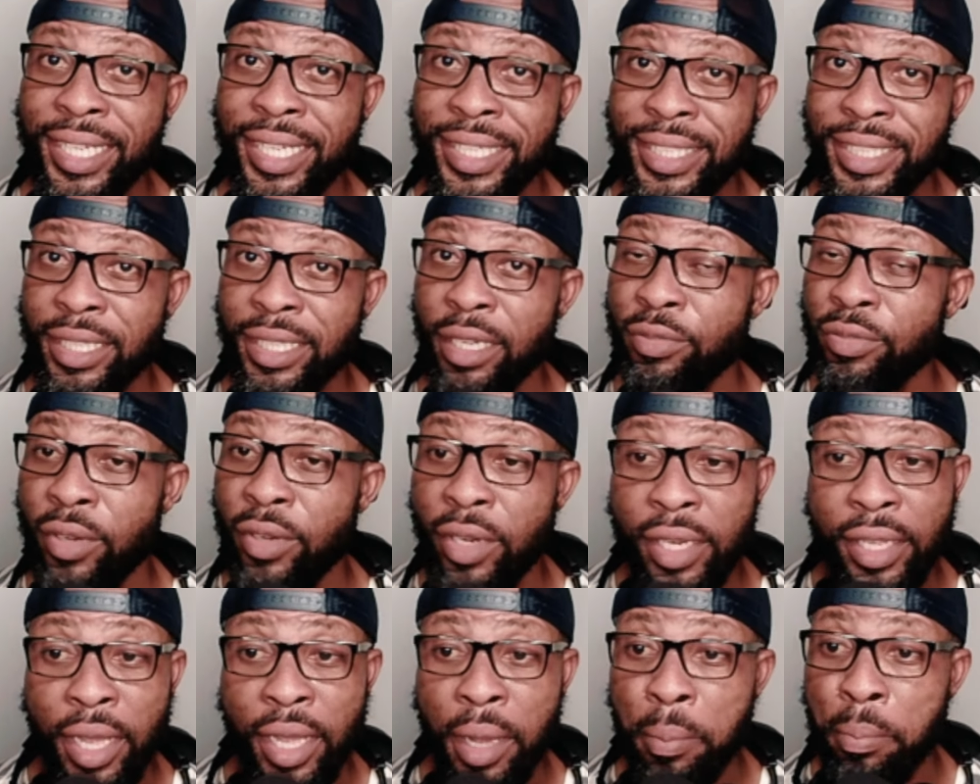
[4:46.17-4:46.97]
is
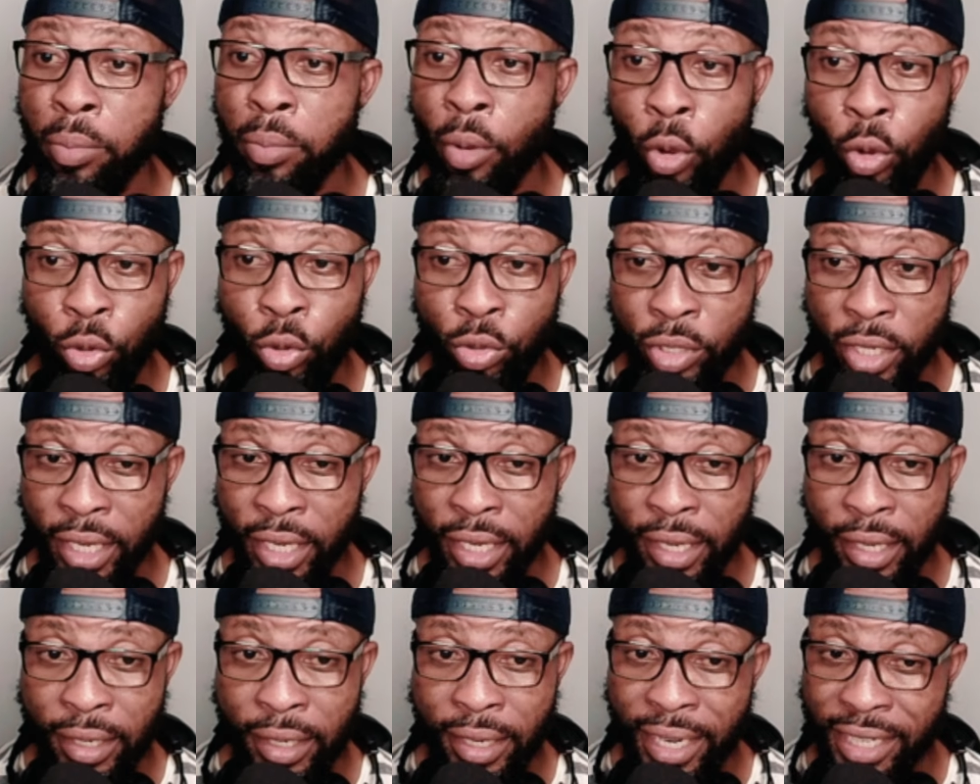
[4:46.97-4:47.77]
definitely a bold
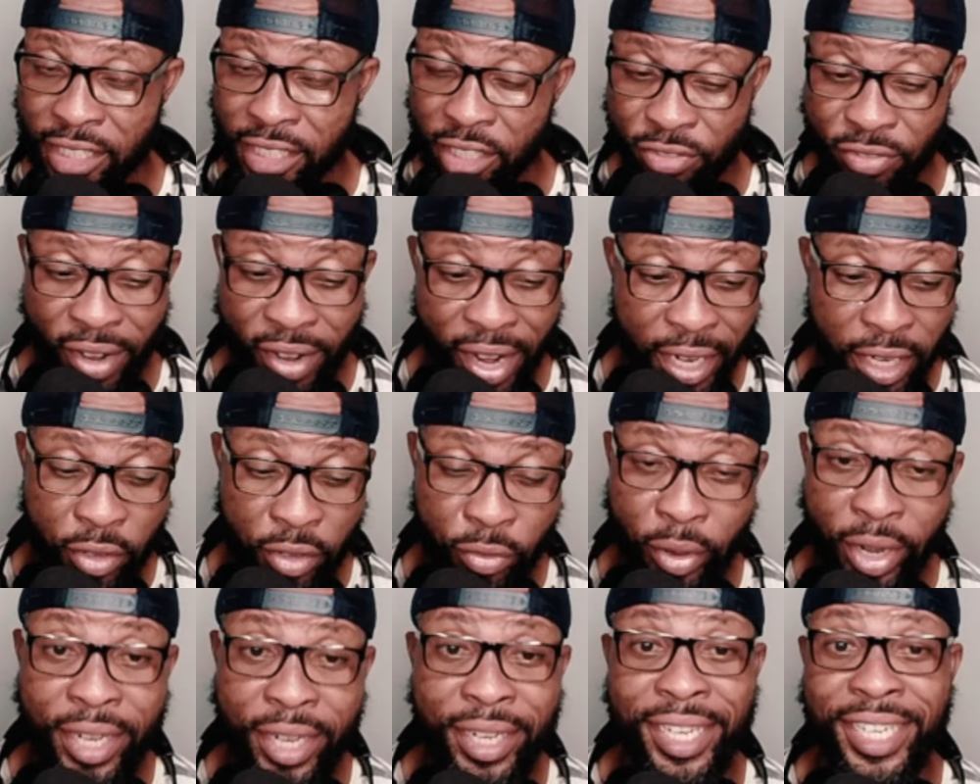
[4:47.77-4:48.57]
and electrifying
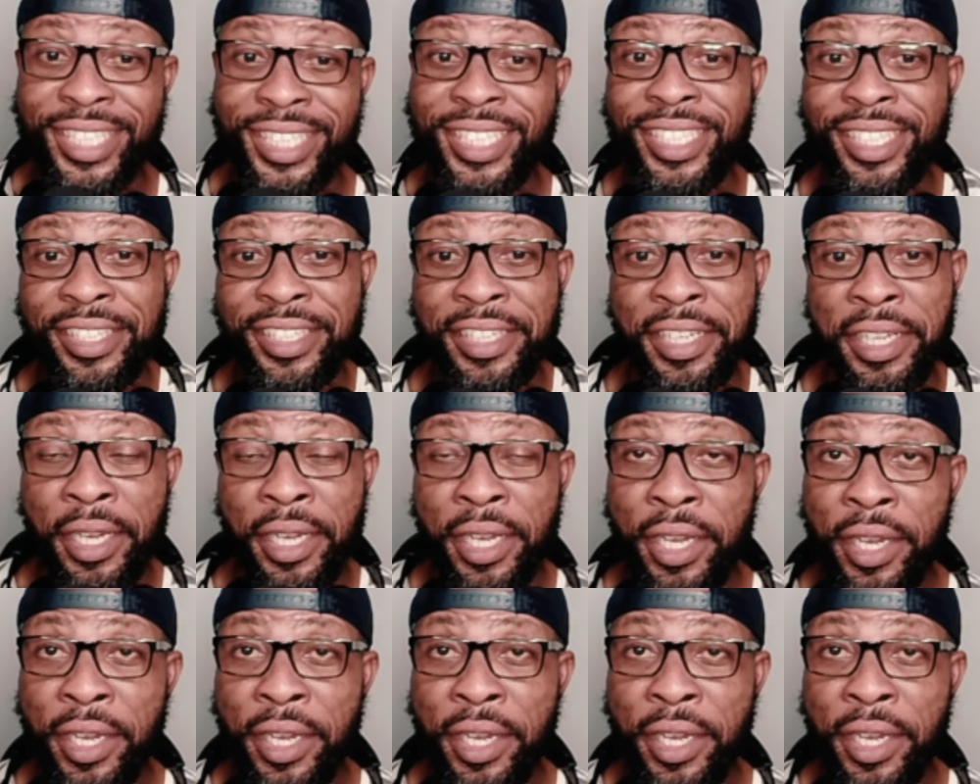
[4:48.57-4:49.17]
rendition,